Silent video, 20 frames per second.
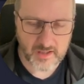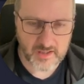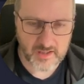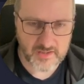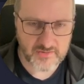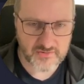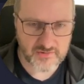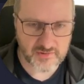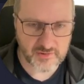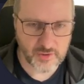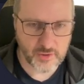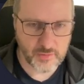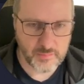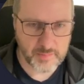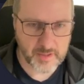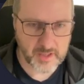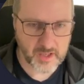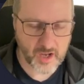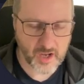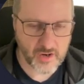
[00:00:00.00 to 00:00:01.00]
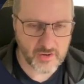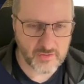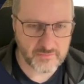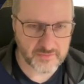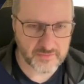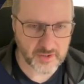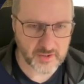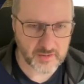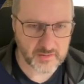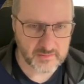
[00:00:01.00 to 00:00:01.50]
looping over
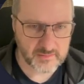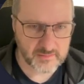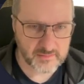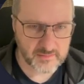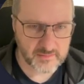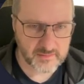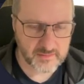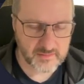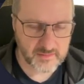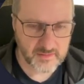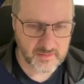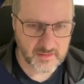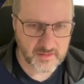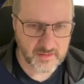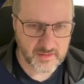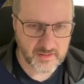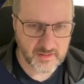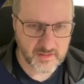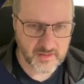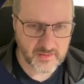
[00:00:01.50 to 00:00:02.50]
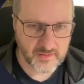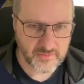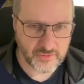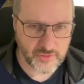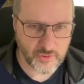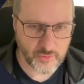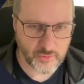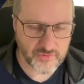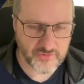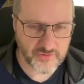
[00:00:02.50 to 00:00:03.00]
the
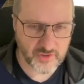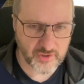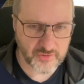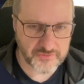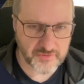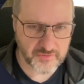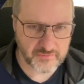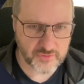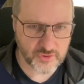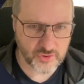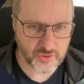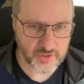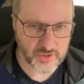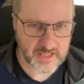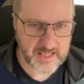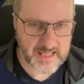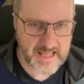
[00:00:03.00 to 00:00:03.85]
result of calling